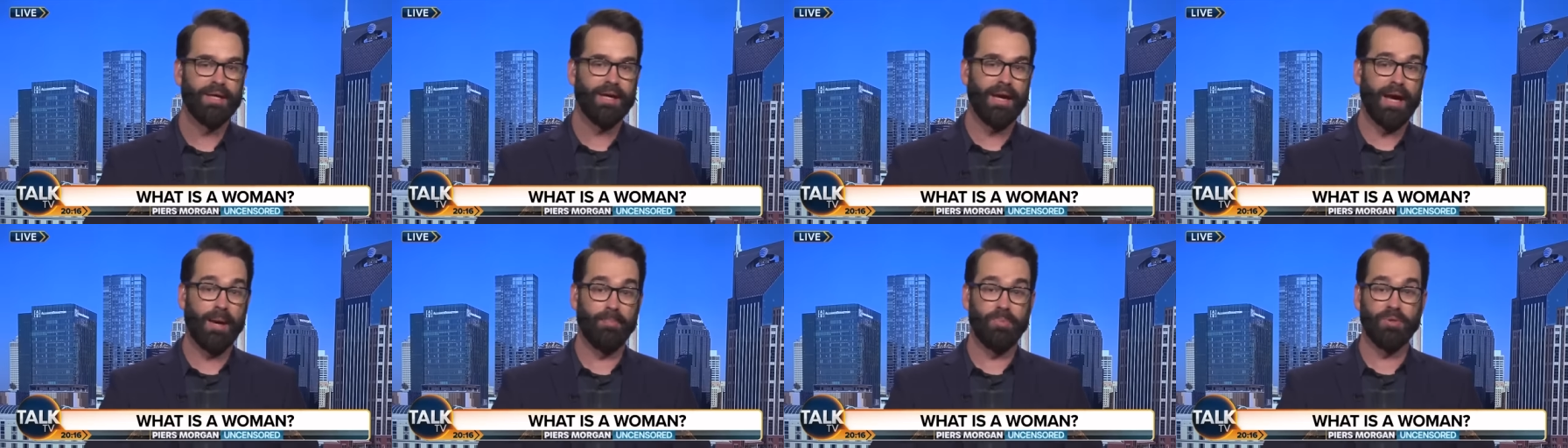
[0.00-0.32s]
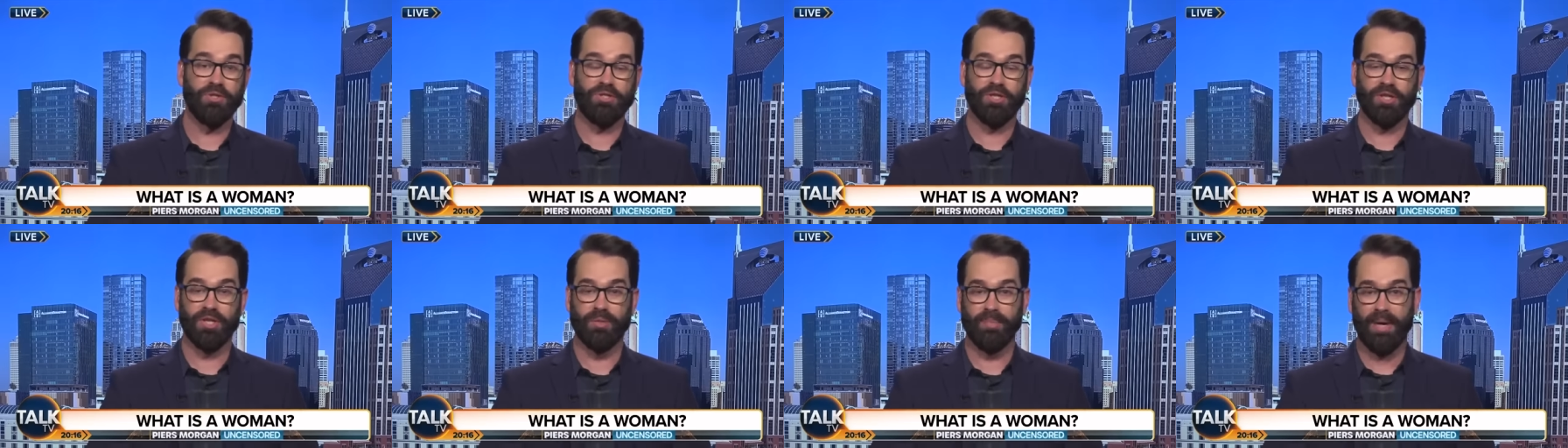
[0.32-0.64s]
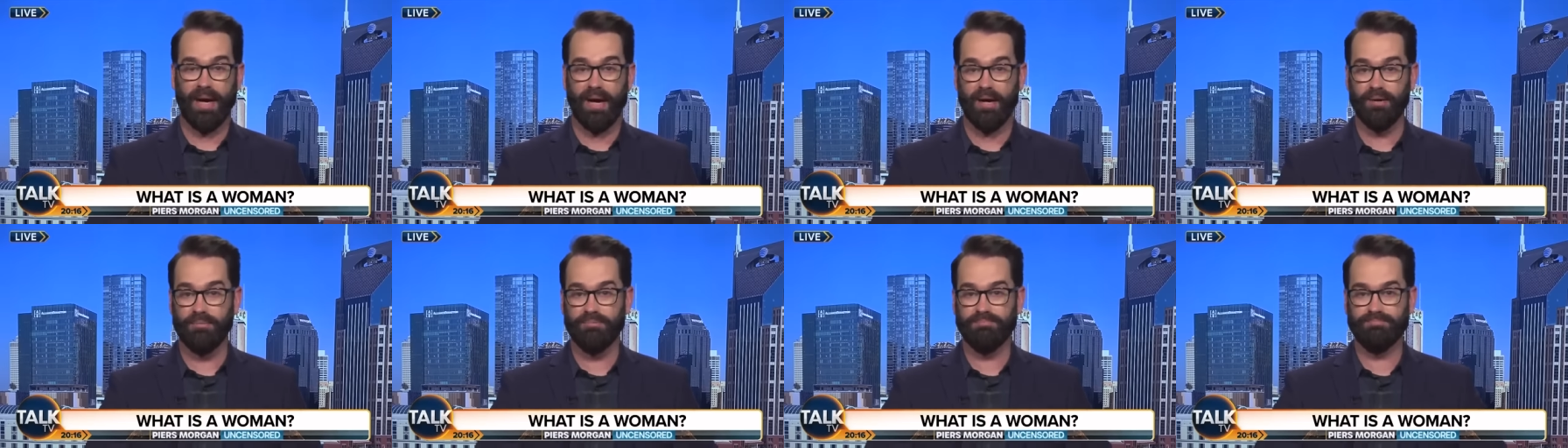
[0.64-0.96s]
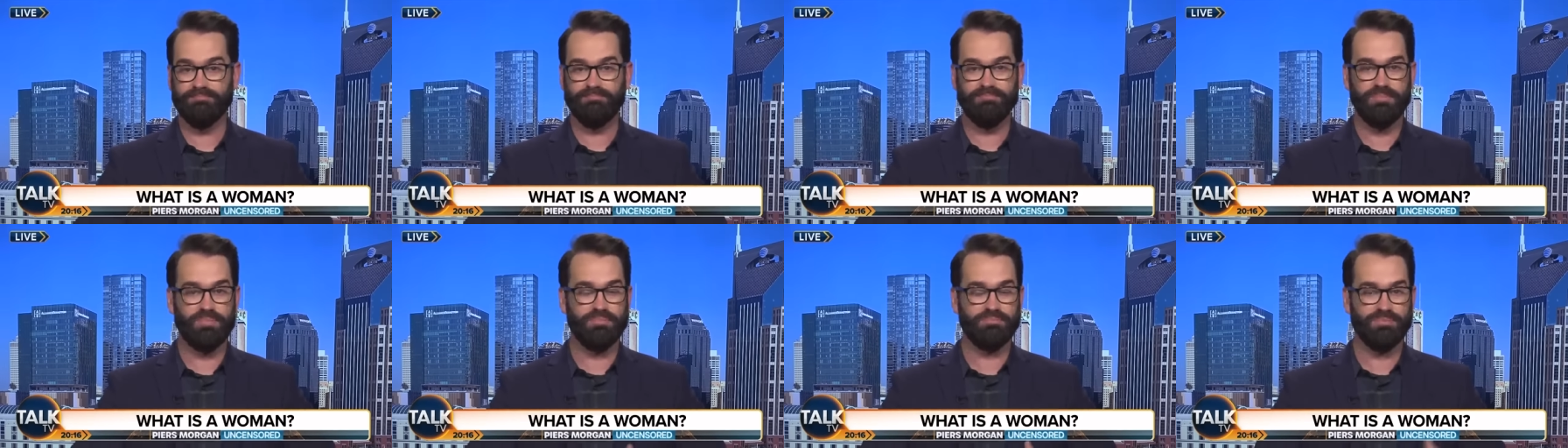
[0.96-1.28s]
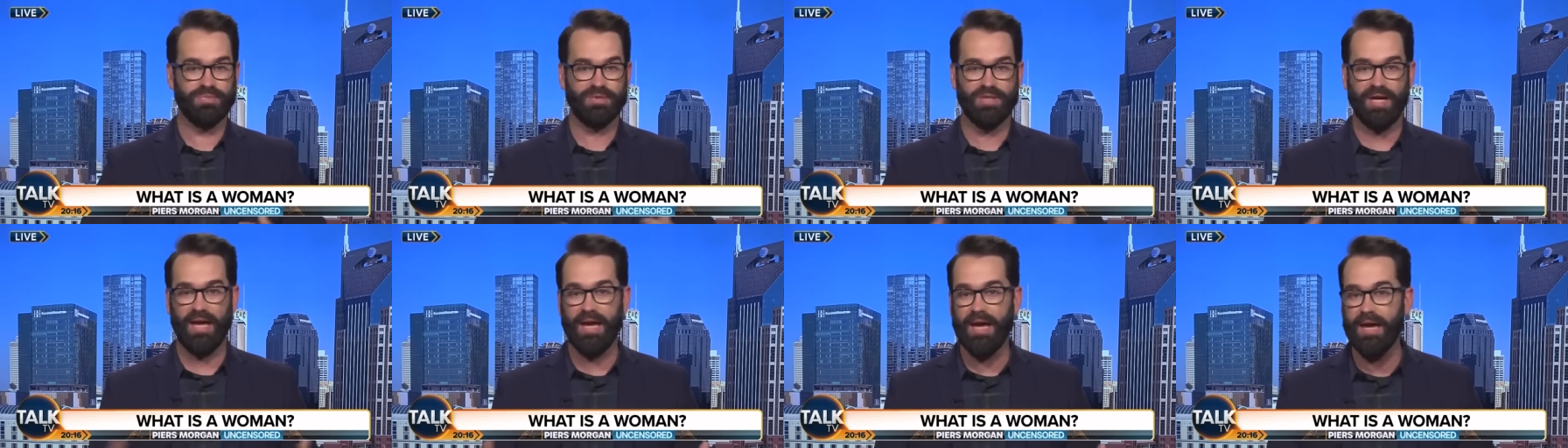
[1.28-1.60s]
up until about
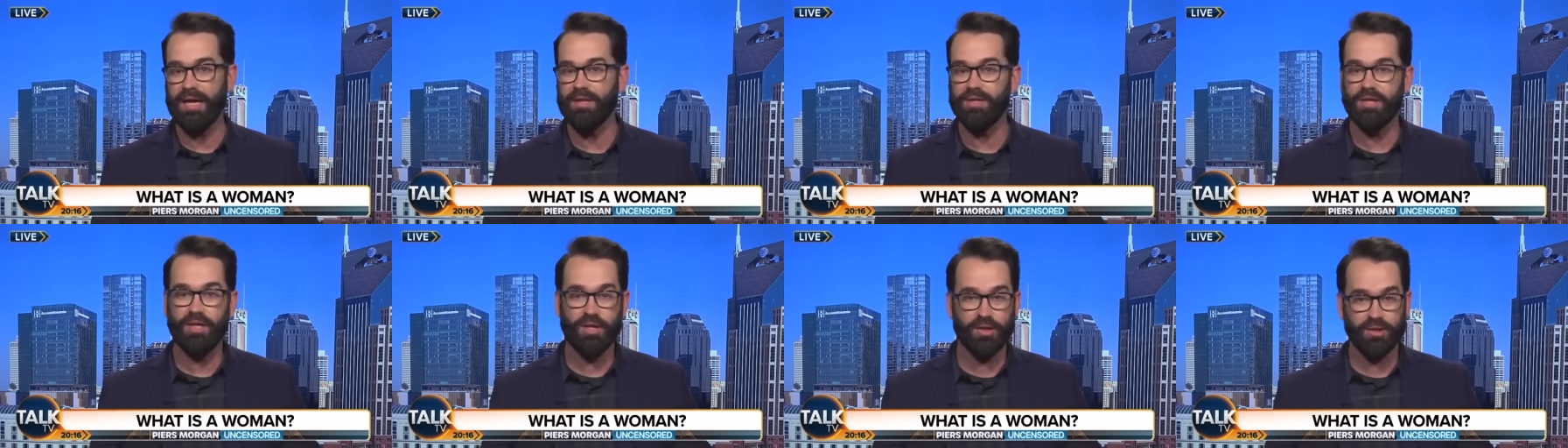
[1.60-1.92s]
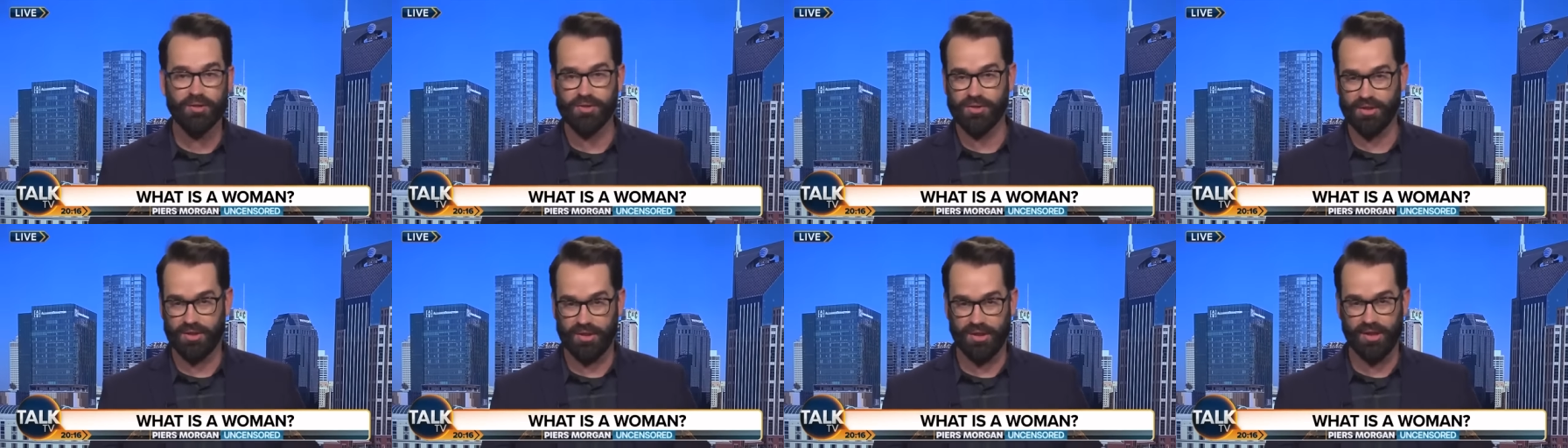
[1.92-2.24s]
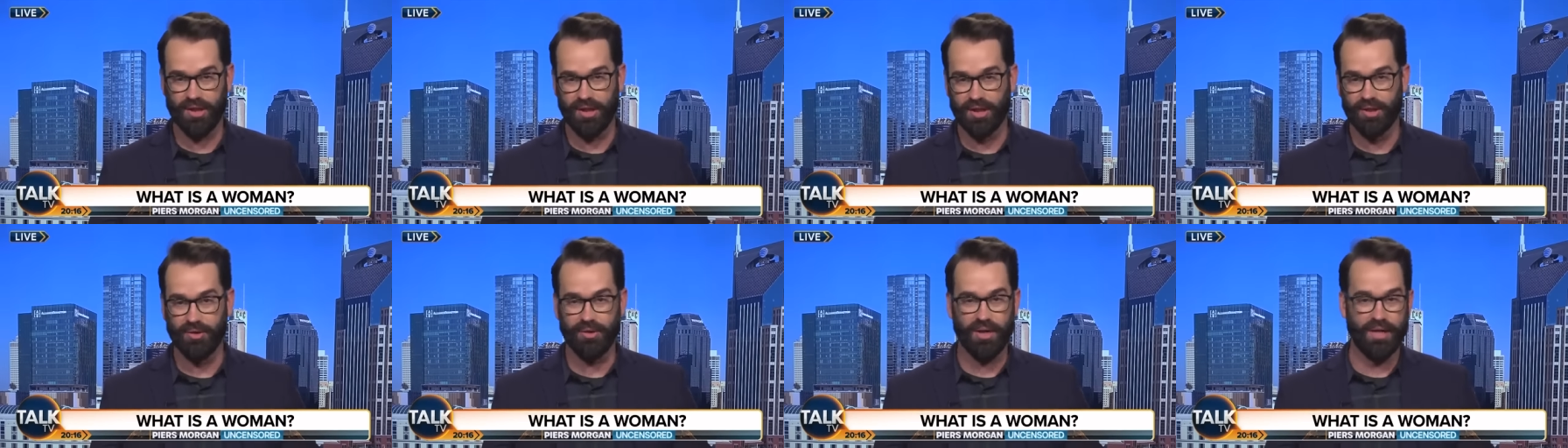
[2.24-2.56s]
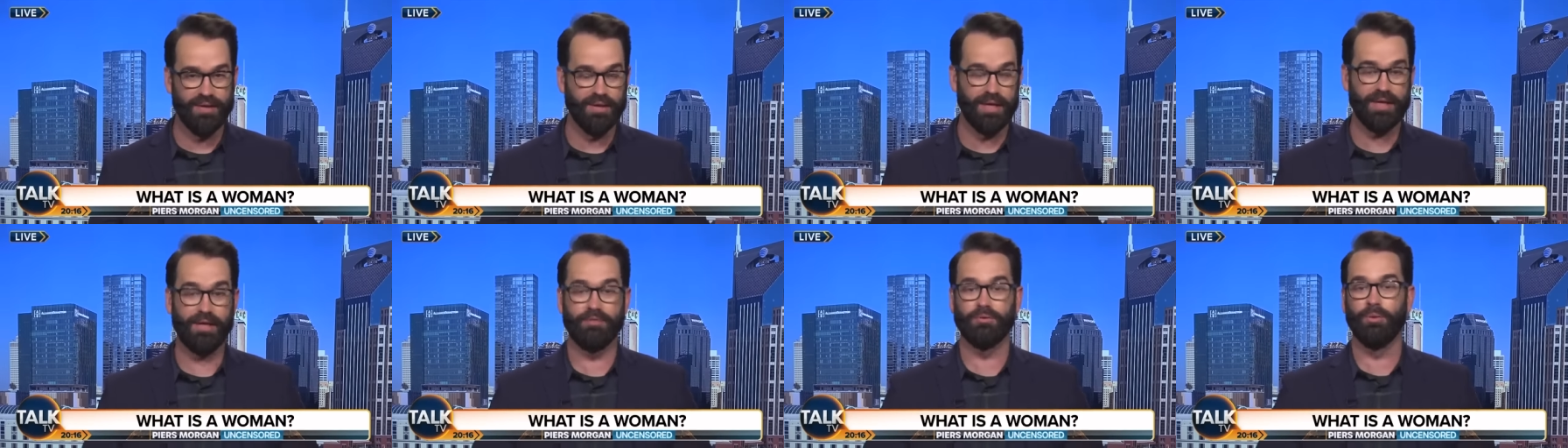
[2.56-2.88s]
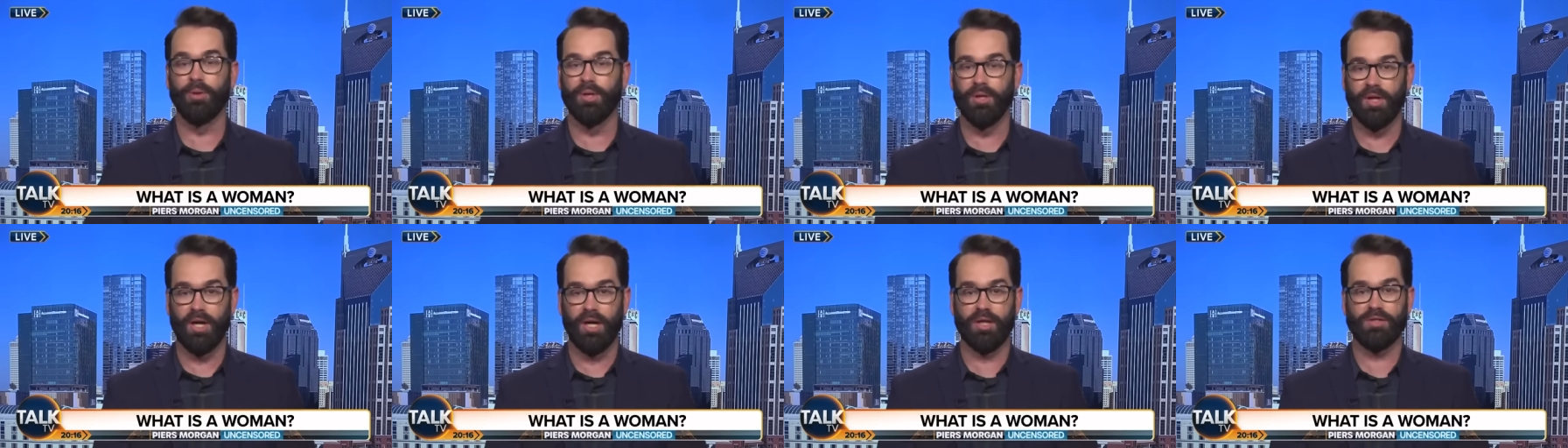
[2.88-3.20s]
8 years ago, and then
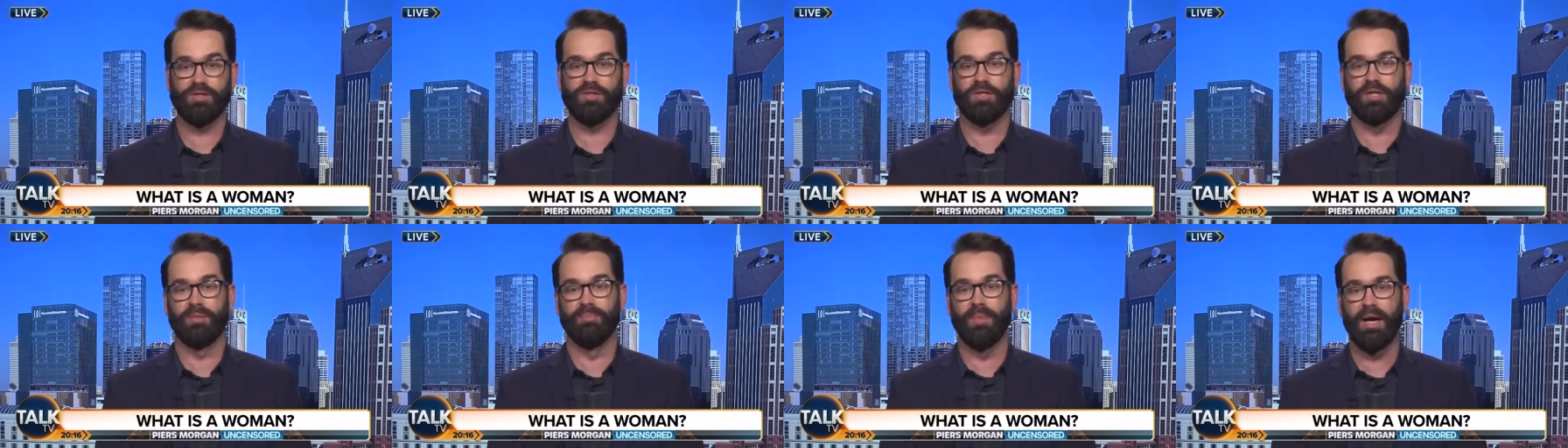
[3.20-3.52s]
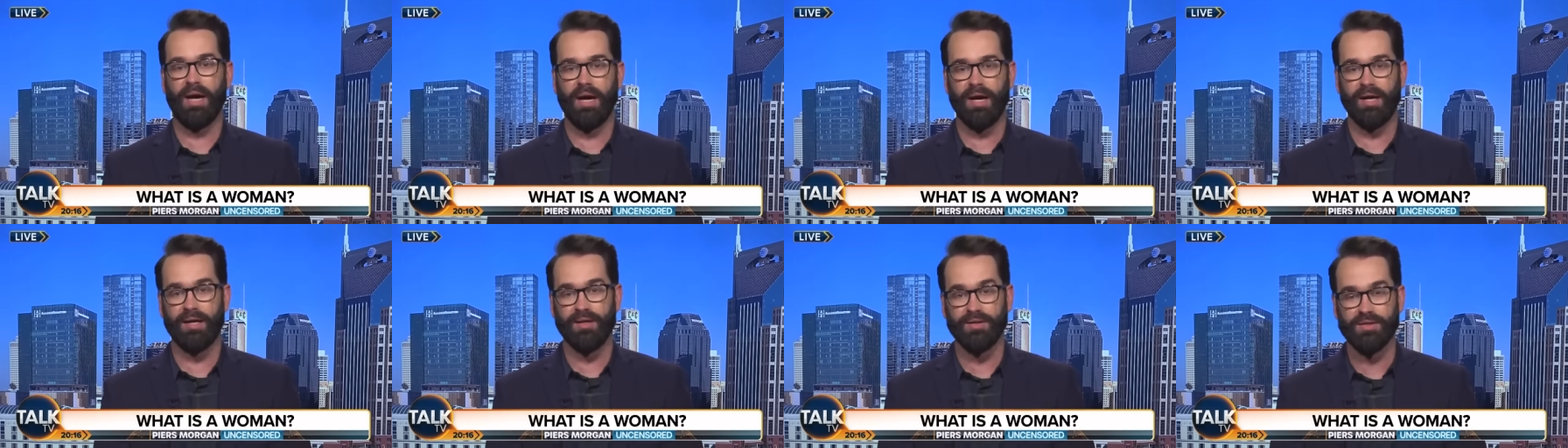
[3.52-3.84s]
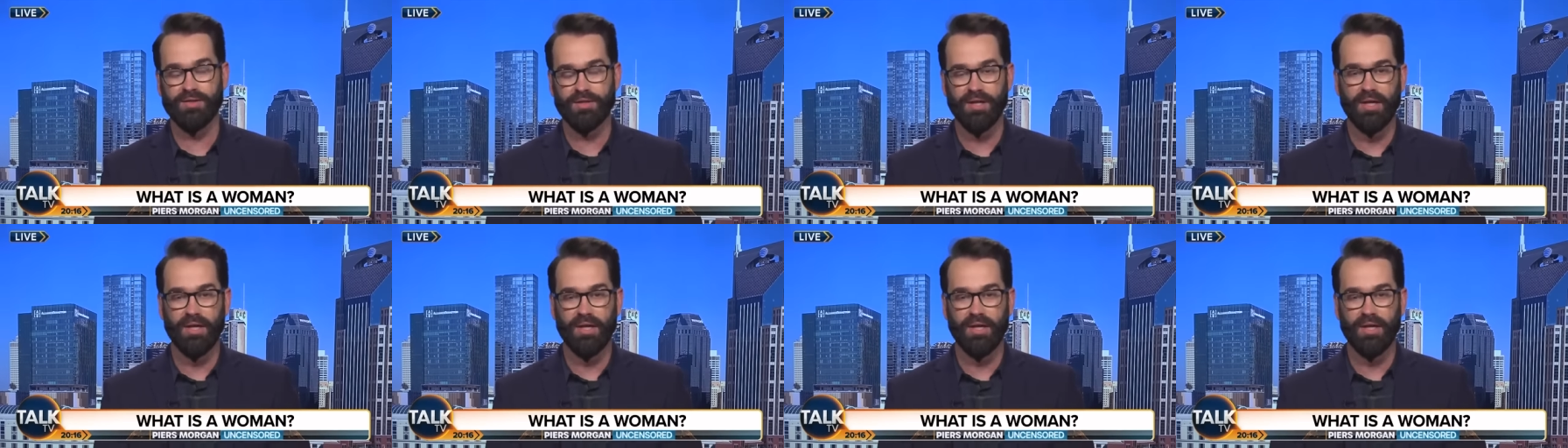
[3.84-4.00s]
everyone lost their minds.